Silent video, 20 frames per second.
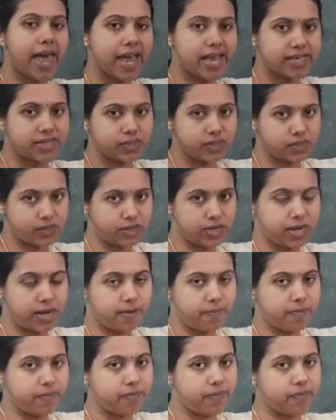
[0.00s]
ST.
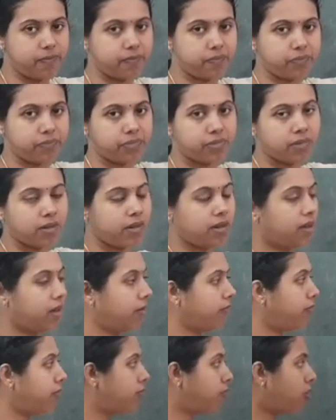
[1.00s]

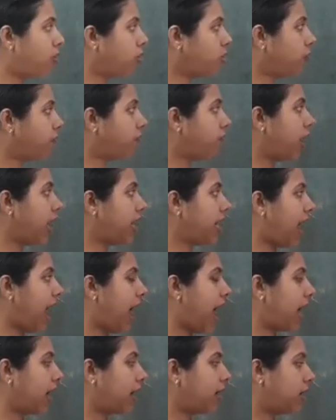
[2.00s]
We want to find
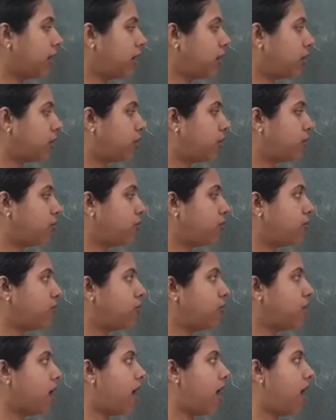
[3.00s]
angle
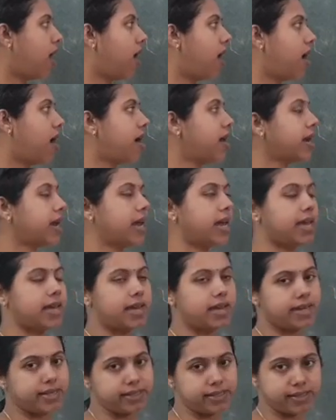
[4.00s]

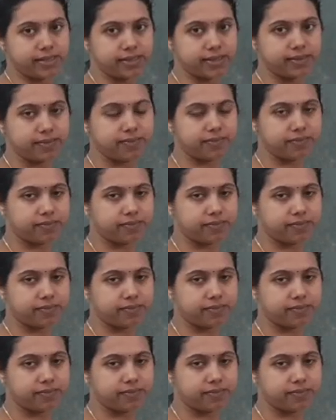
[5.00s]
QRS.